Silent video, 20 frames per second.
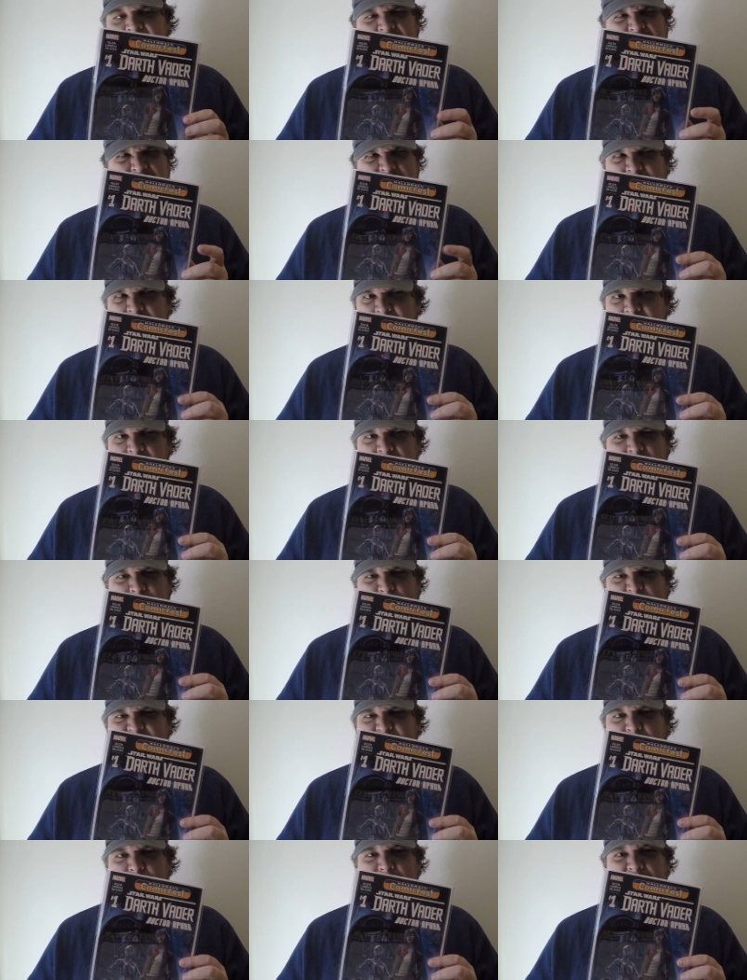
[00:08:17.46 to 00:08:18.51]
I actually ended up
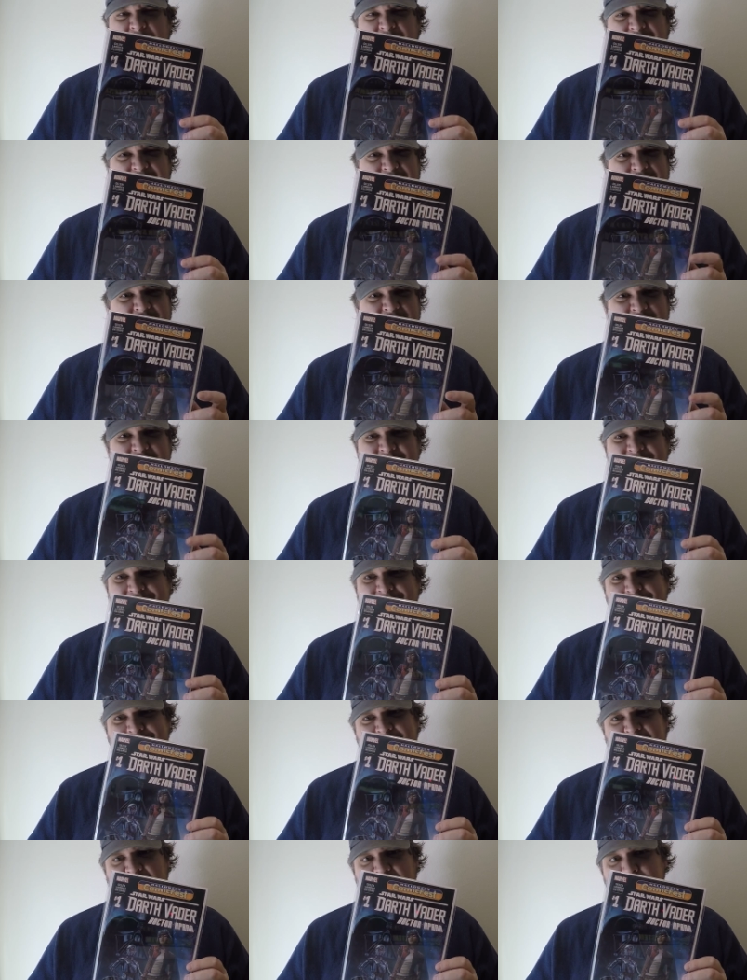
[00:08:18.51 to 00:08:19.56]
having to pay
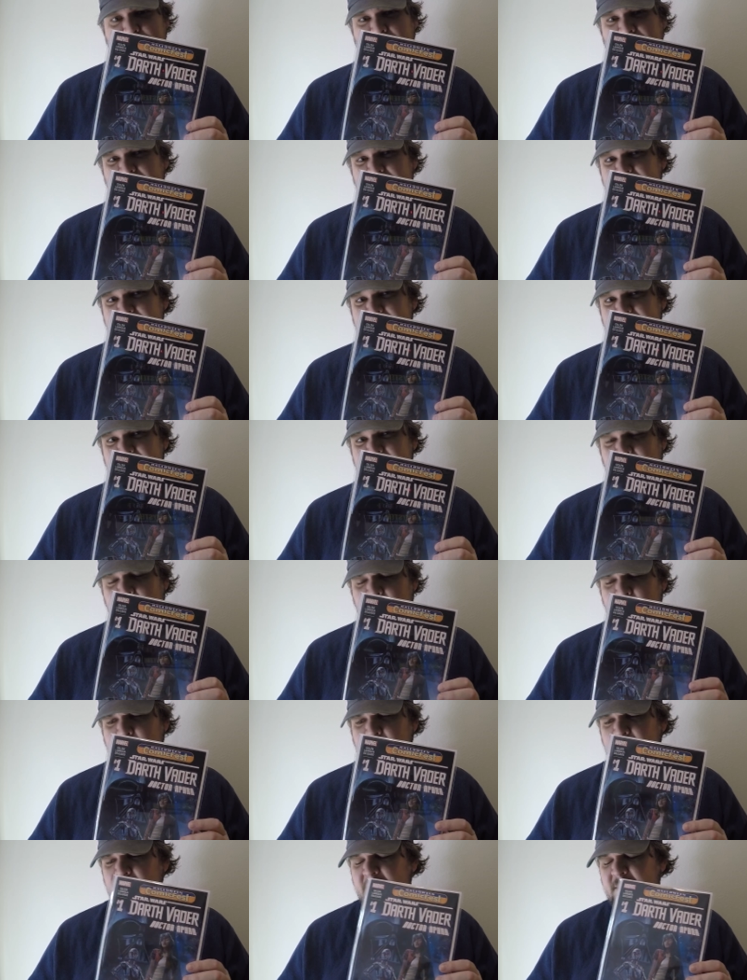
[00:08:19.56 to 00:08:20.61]
$10,
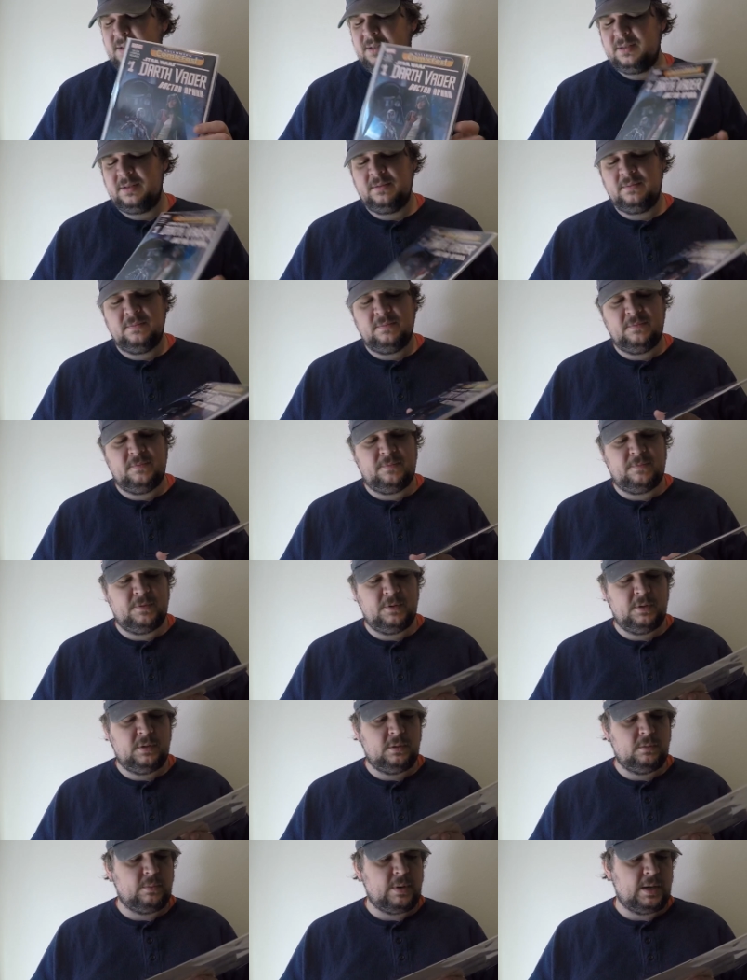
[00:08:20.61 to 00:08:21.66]
$8 for
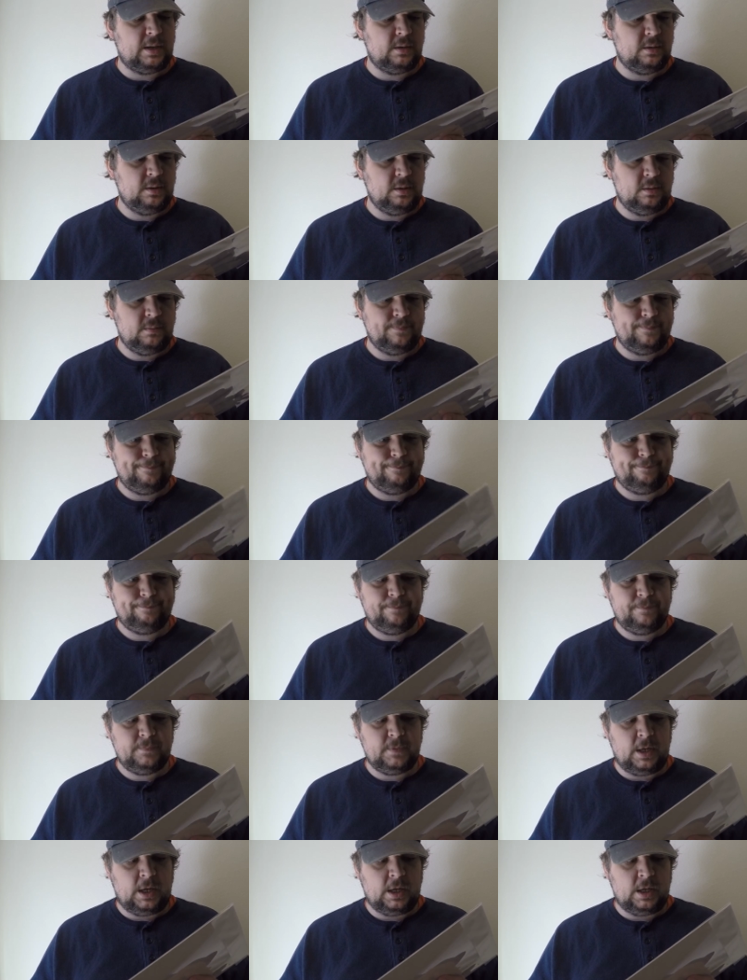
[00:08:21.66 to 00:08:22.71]
the regular
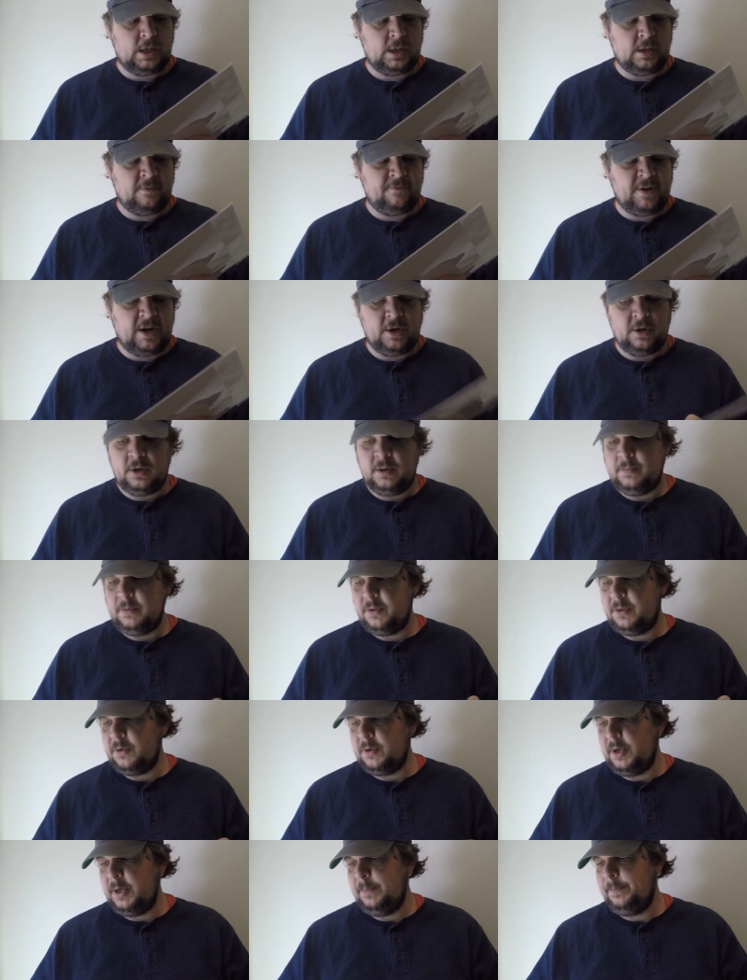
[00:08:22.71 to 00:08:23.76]
Vader
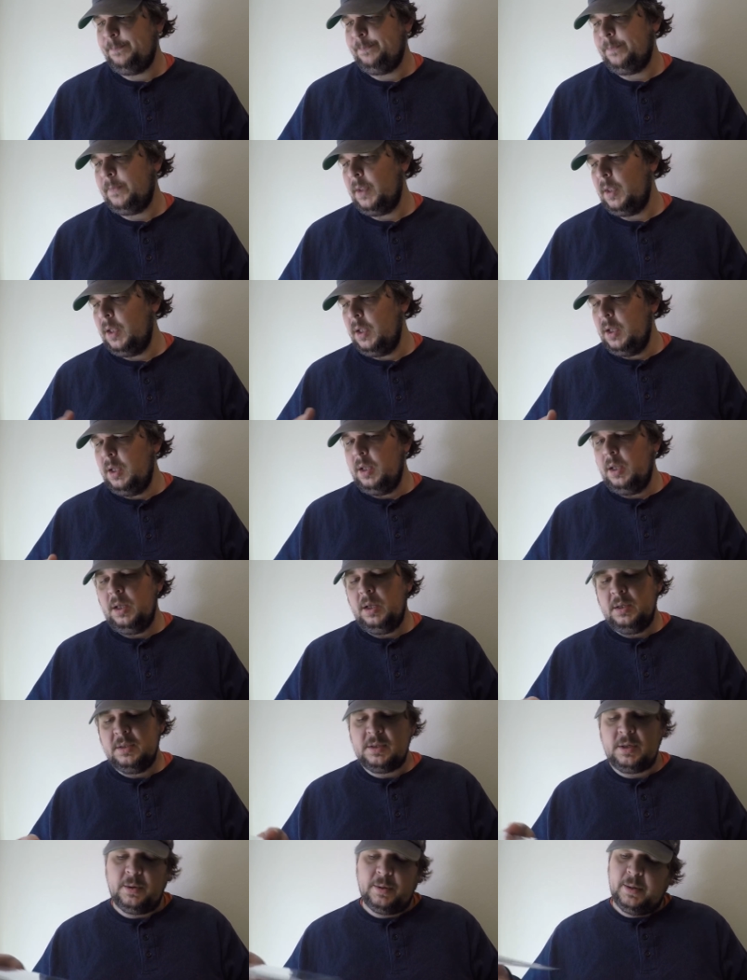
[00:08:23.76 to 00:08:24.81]
#3.
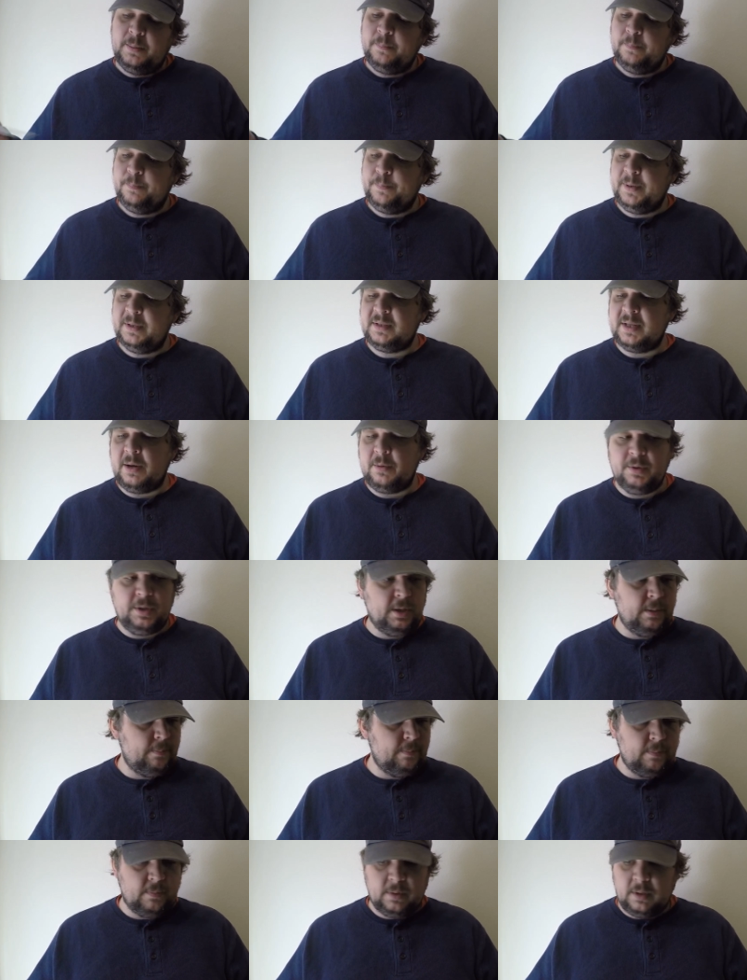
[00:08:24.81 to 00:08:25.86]
So anyway, picked that one
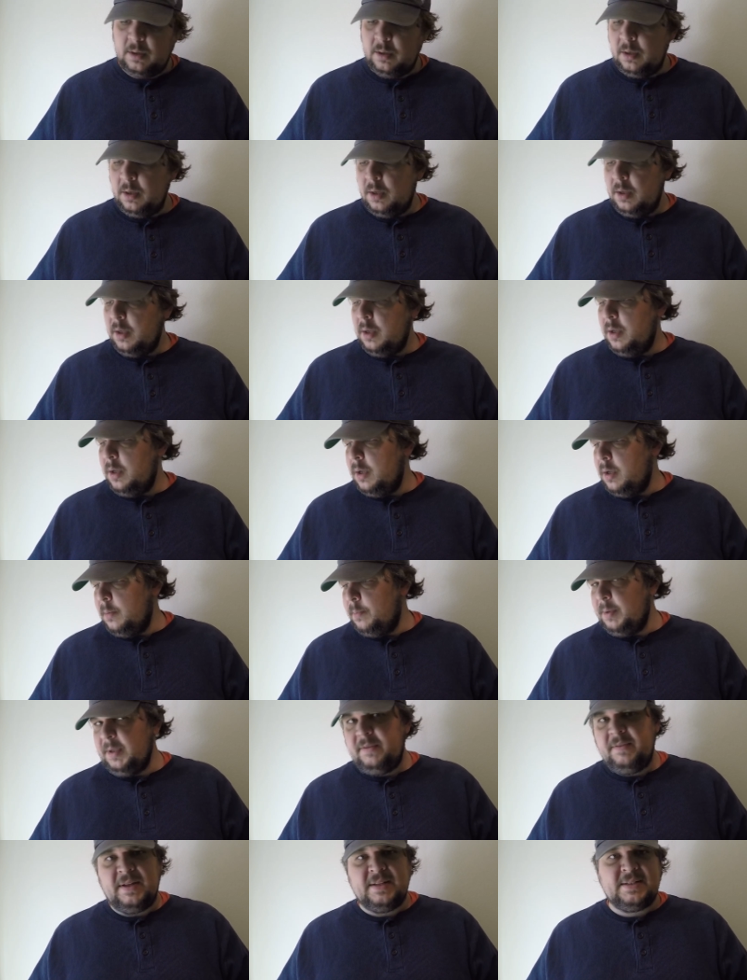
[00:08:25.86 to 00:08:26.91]
up. I
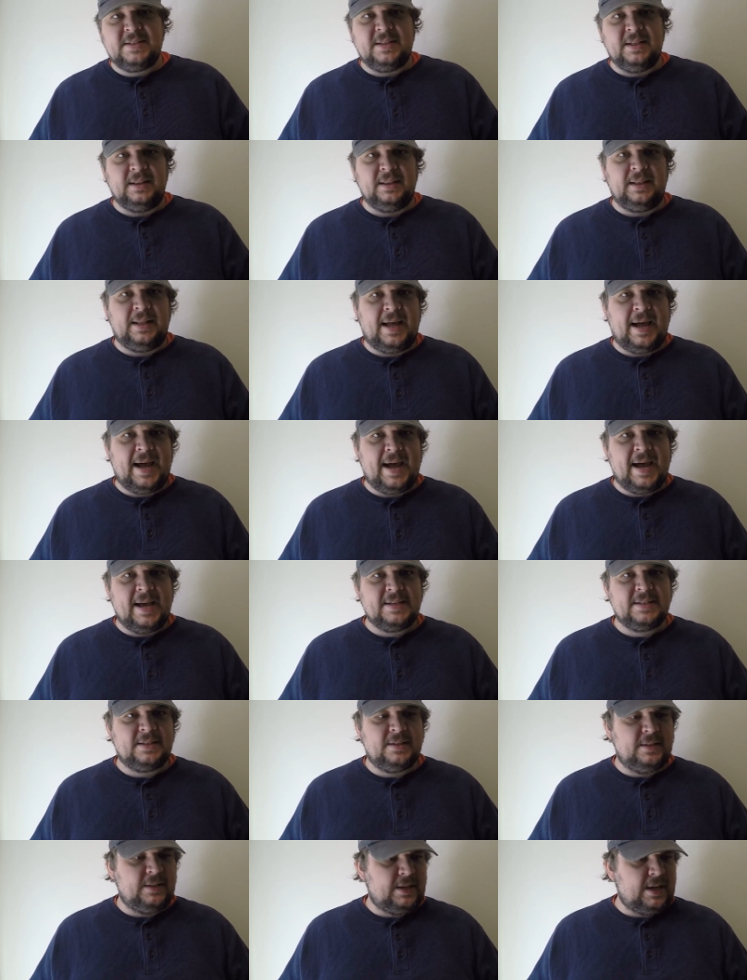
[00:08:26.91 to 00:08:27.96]
believe that's the
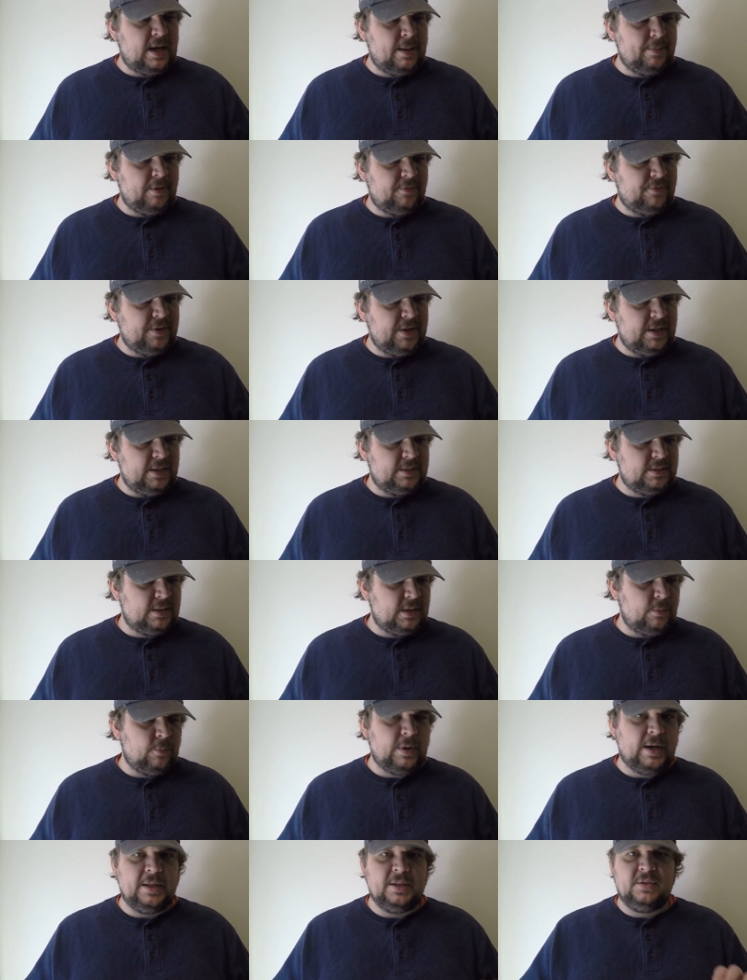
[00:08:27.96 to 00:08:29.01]
last of the Comic Fest.
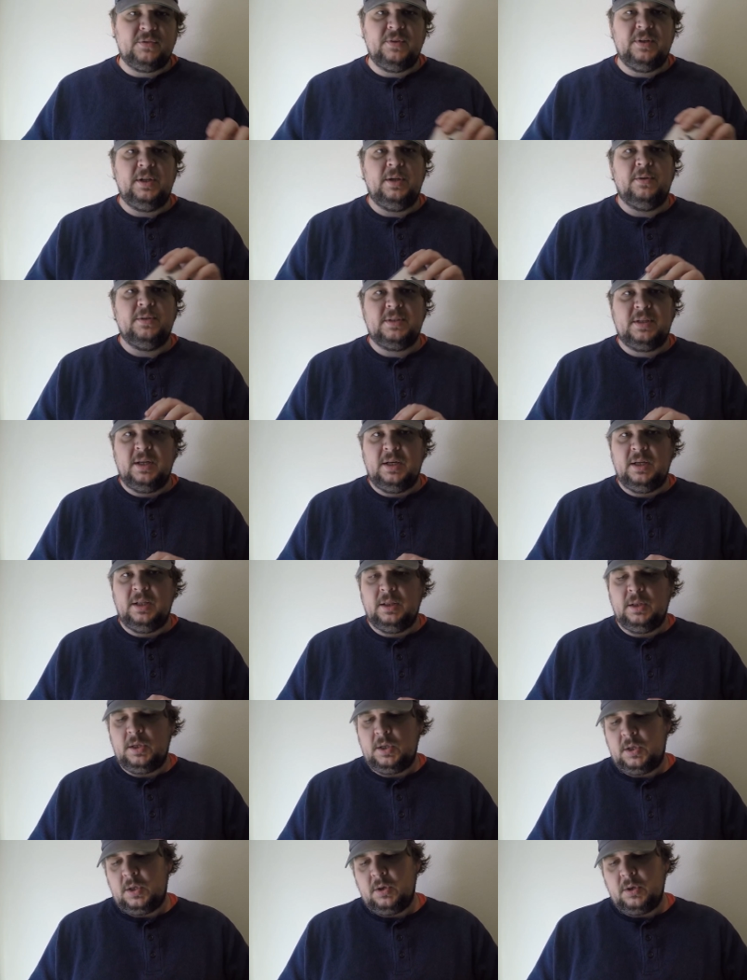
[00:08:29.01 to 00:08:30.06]
Wow, this video is getting
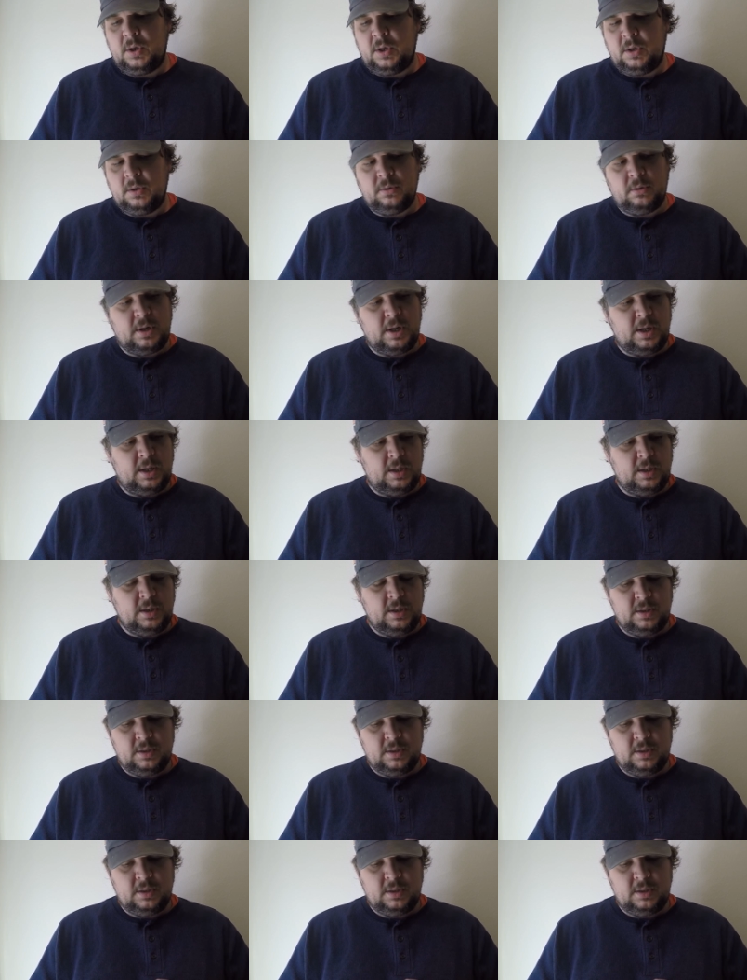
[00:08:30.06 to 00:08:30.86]
long already.